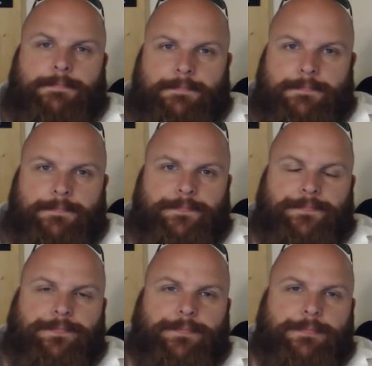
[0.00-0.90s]

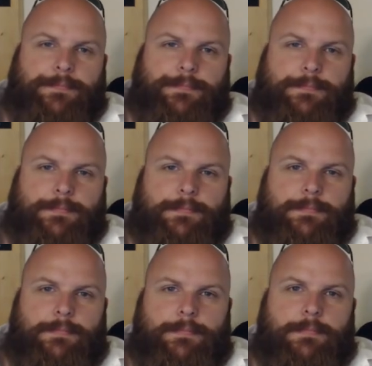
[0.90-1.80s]

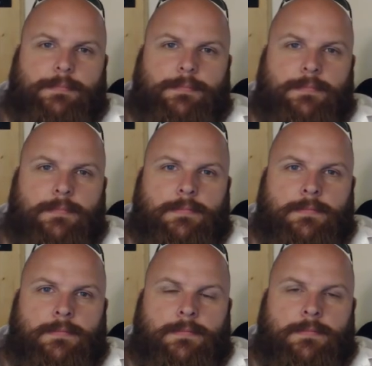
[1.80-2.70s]

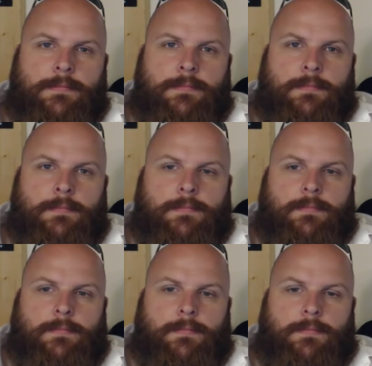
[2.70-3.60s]

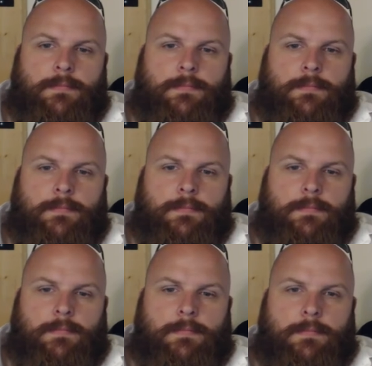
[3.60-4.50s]

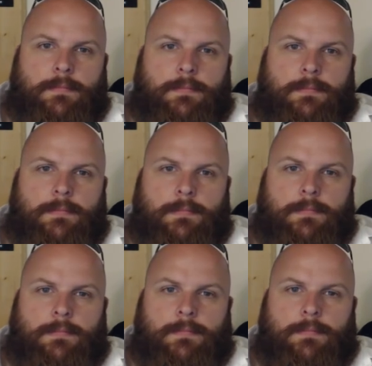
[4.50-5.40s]

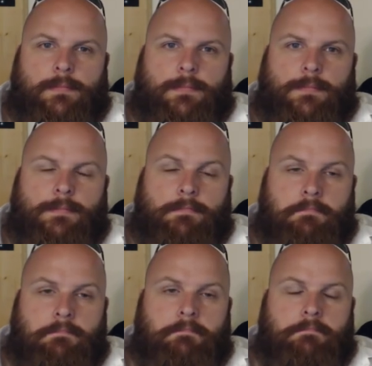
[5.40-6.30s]

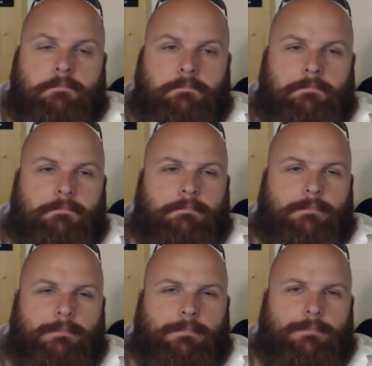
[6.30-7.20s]

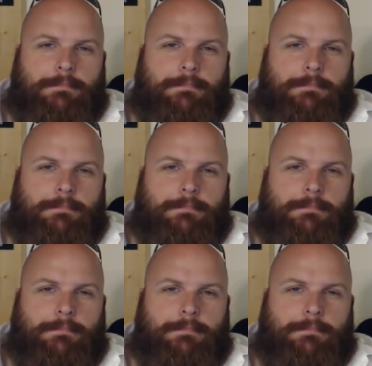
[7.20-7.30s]
[no speech]